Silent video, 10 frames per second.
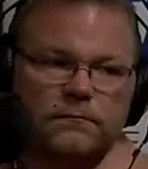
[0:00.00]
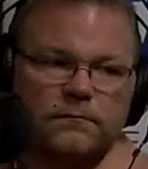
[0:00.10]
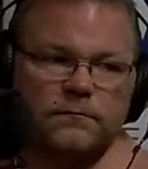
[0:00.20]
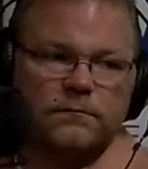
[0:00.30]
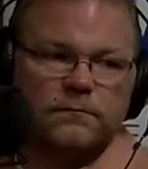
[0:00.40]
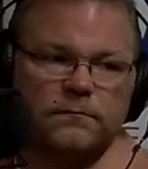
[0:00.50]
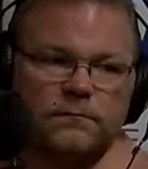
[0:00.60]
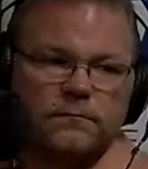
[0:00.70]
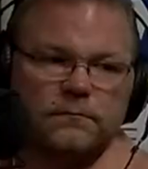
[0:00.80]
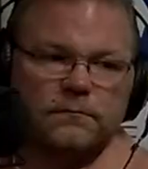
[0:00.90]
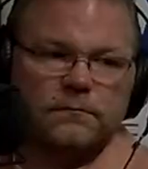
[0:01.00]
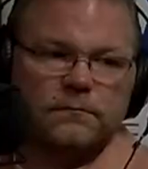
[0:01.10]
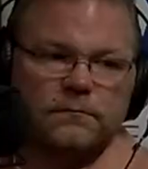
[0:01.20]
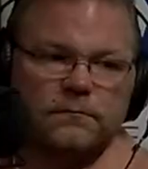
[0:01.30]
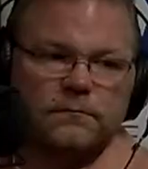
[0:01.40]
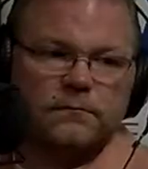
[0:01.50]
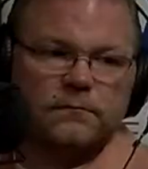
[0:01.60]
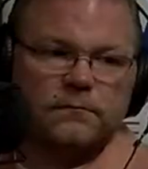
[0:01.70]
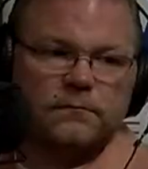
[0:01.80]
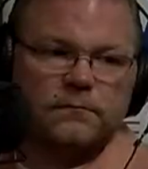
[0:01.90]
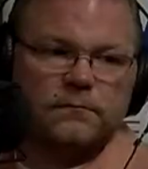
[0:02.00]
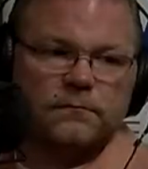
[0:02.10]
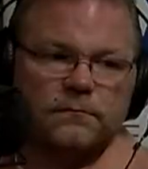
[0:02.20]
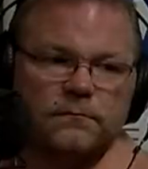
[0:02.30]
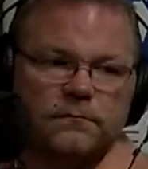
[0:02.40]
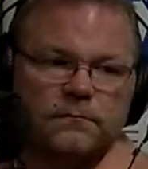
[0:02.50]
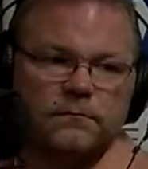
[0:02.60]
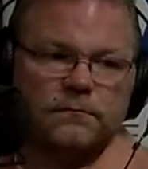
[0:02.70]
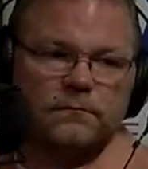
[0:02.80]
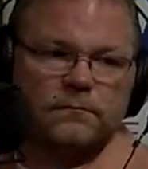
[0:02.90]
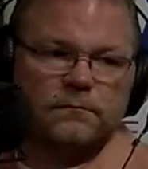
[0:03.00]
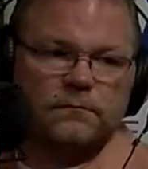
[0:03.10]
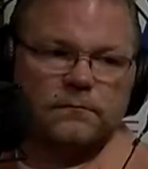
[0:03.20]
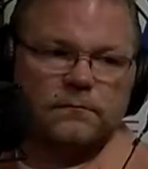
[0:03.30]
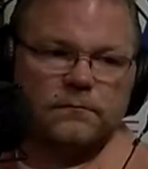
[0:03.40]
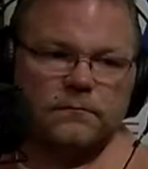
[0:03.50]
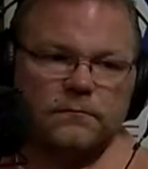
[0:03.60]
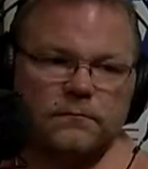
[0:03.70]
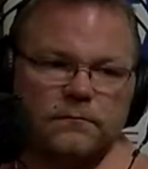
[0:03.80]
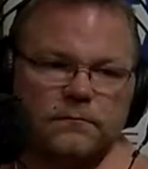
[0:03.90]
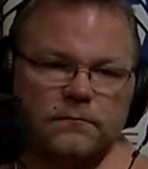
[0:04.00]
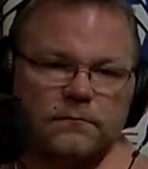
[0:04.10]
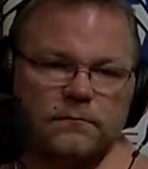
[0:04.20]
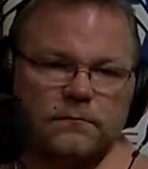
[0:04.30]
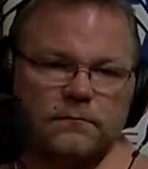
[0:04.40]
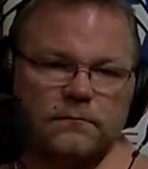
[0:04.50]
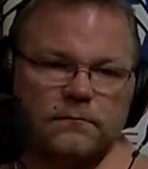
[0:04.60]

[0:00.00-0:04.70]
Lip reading: This person isn't speaking.